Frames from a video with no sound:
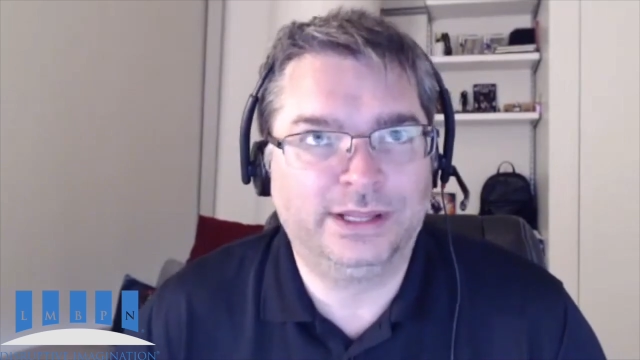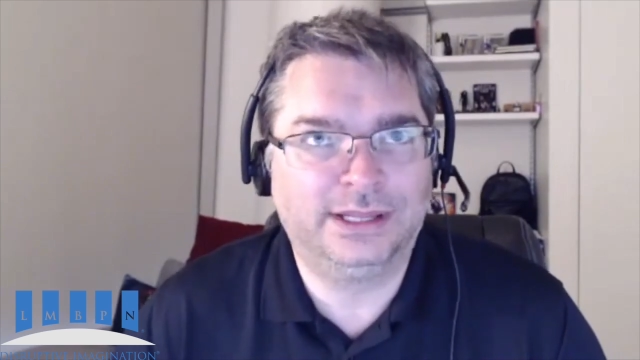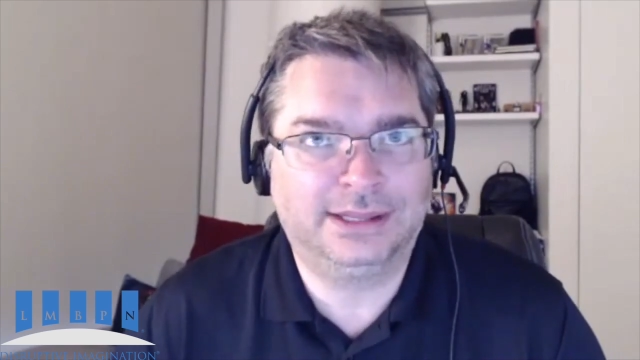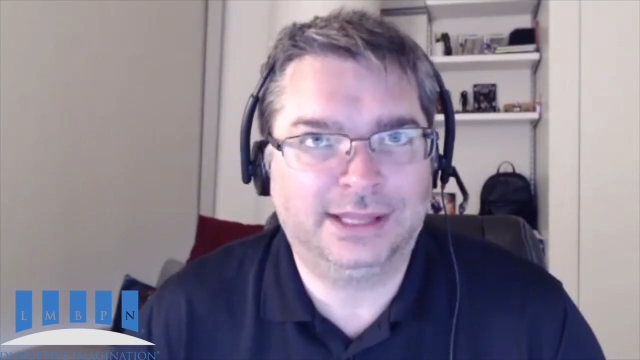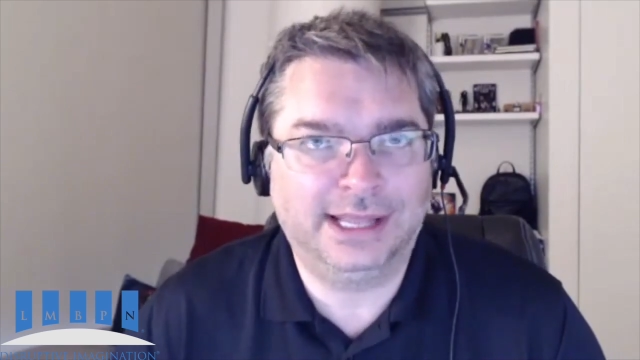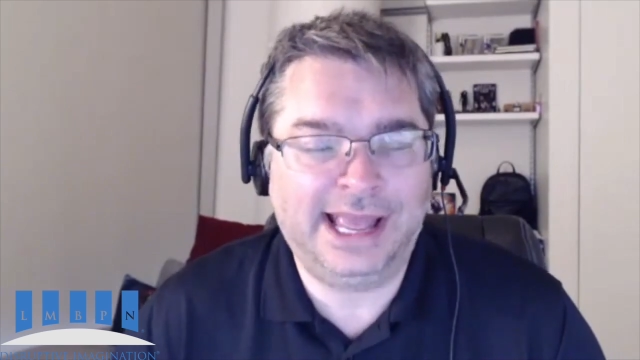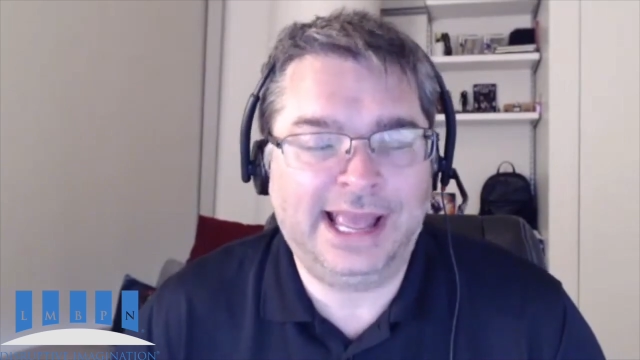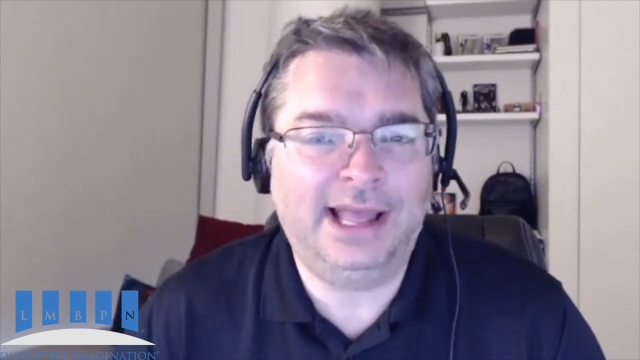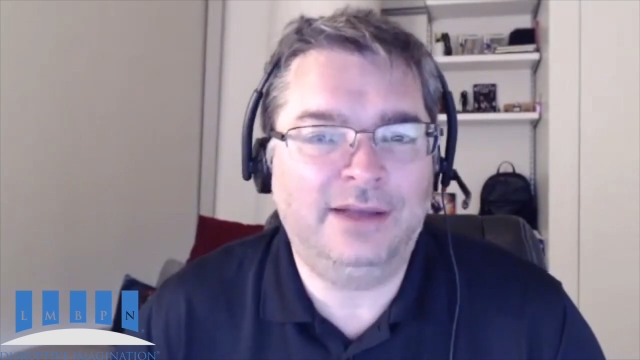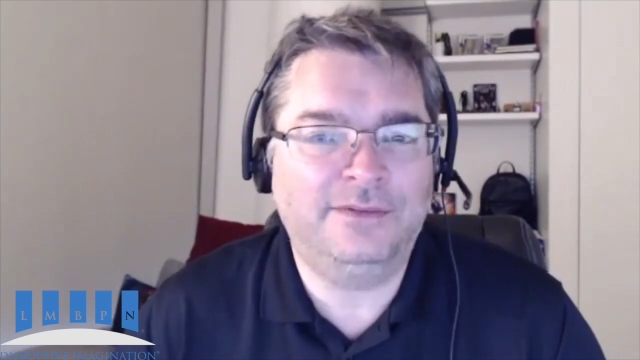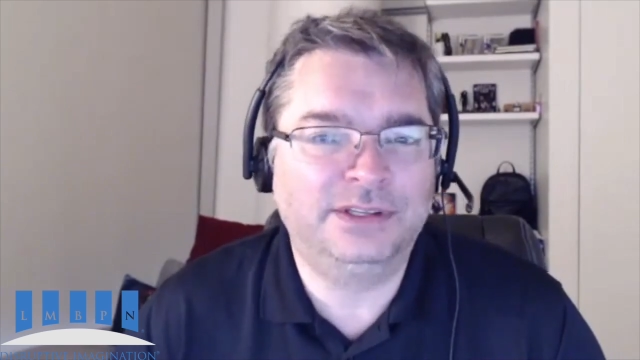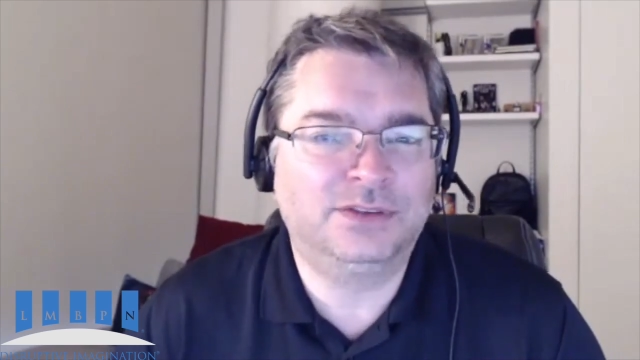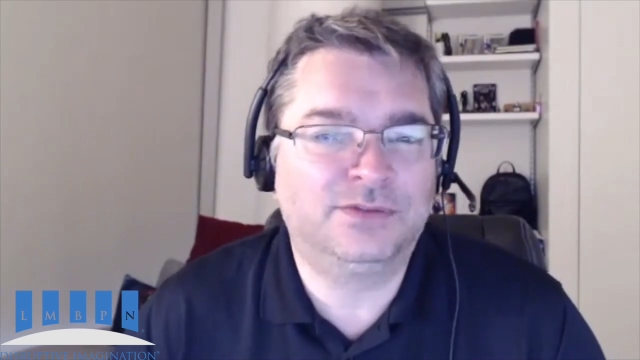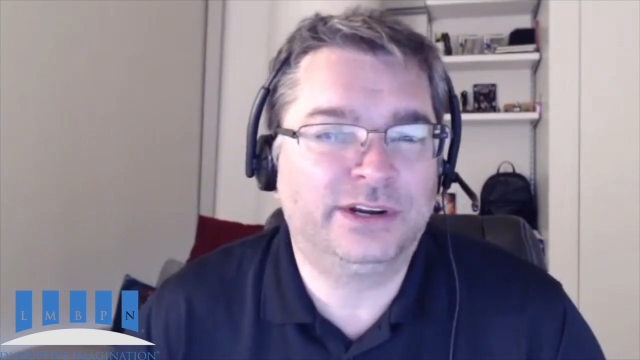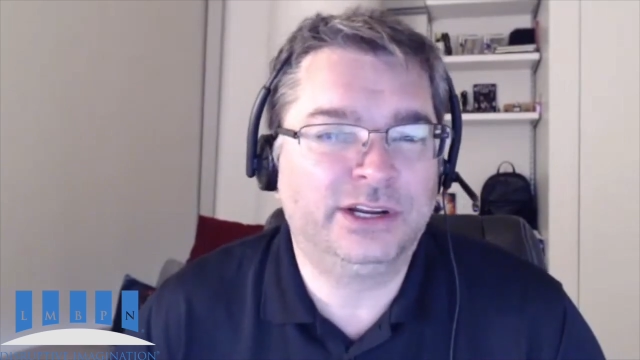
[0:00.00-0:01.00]
that they have
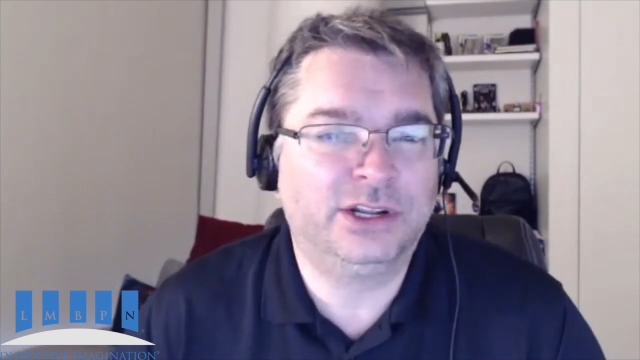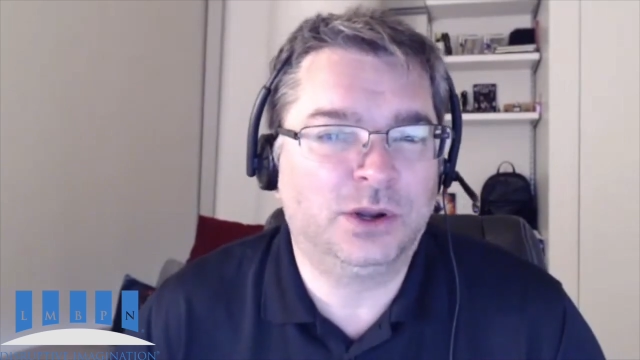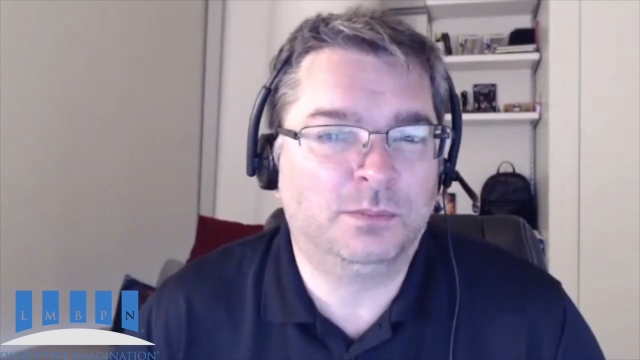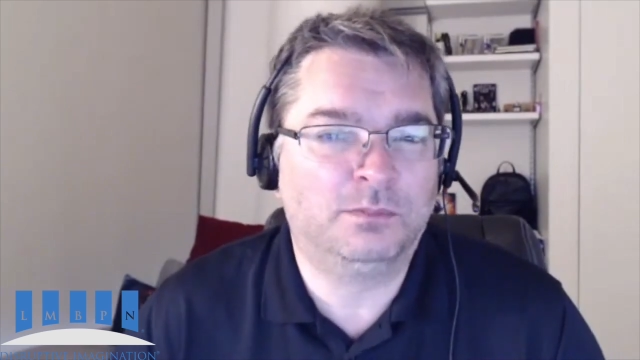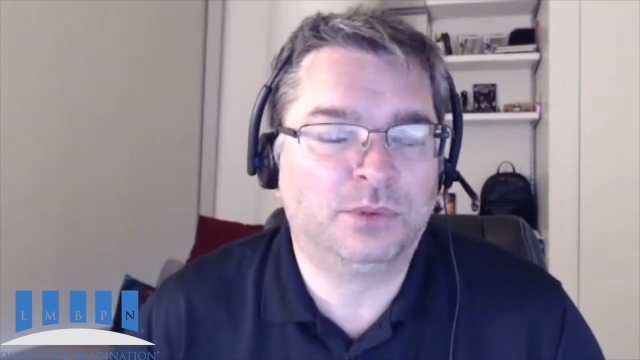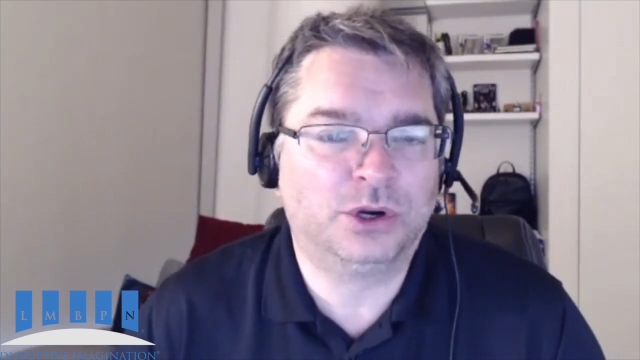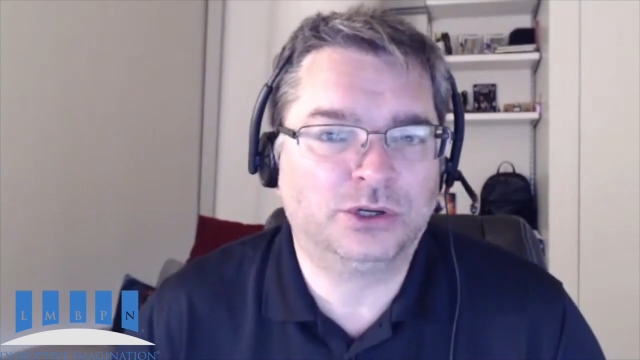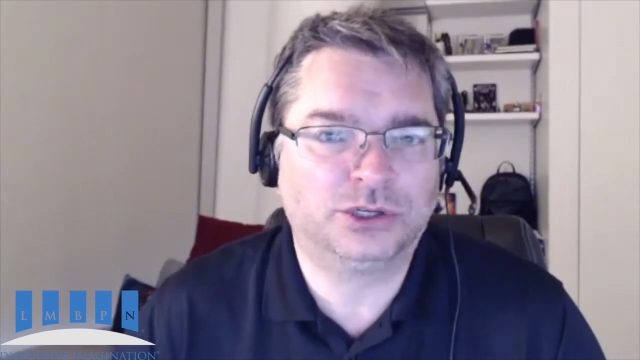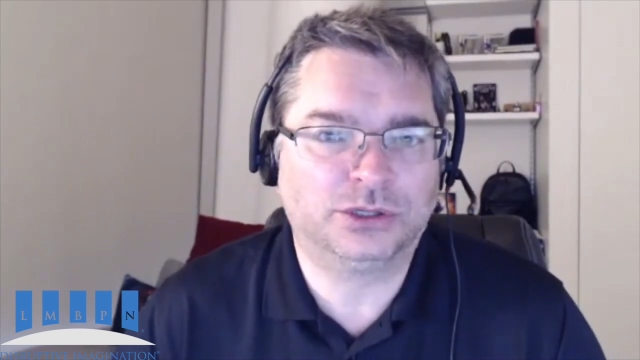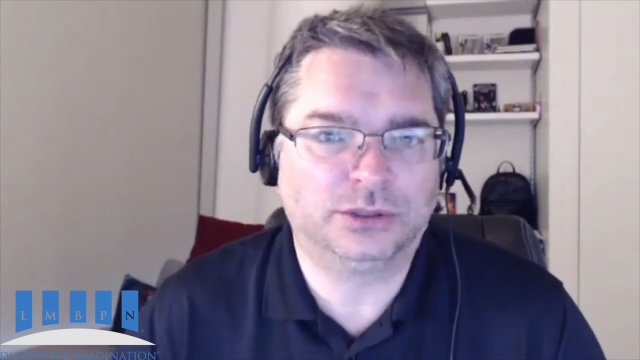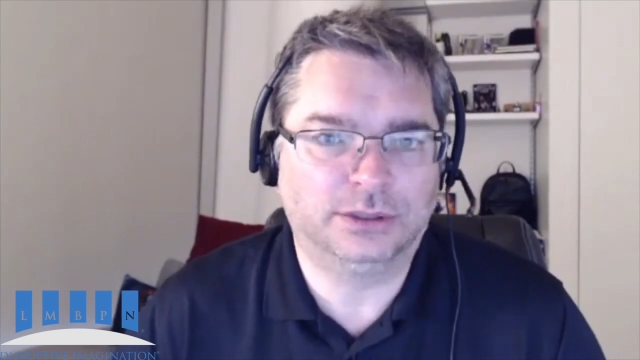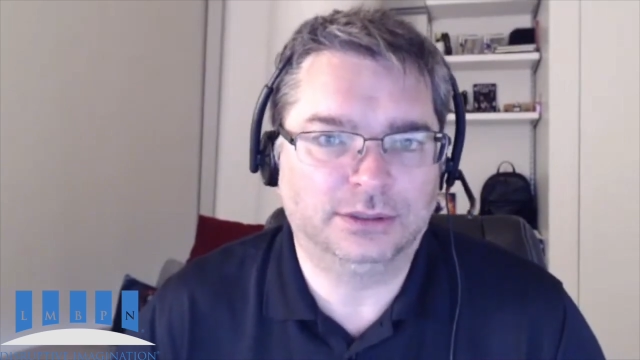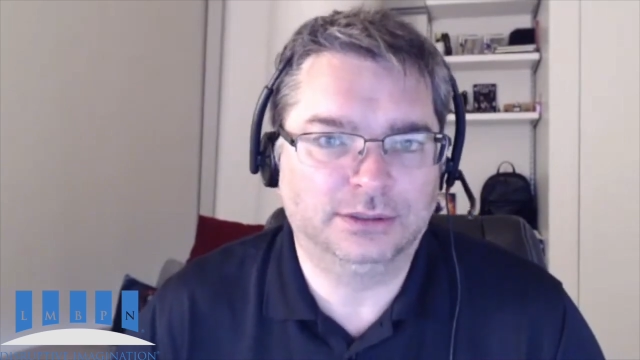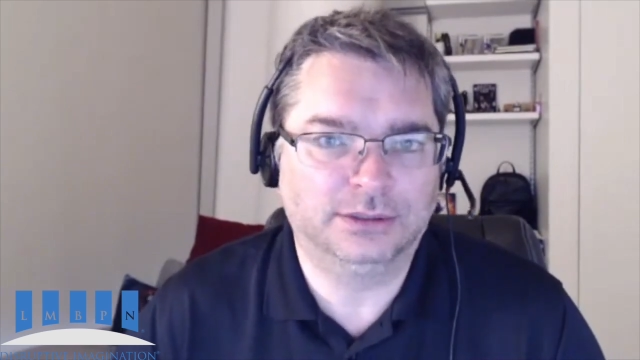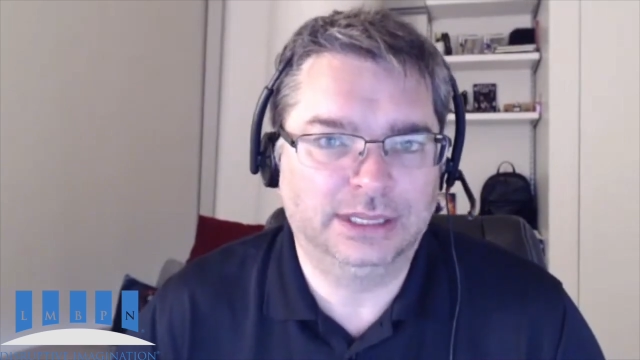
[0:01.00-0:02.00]
is very
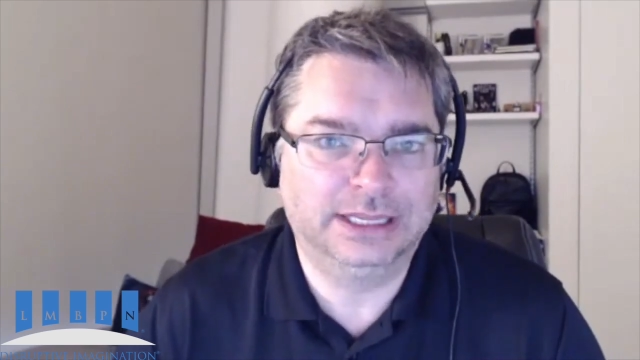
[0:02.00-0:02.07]
commercial.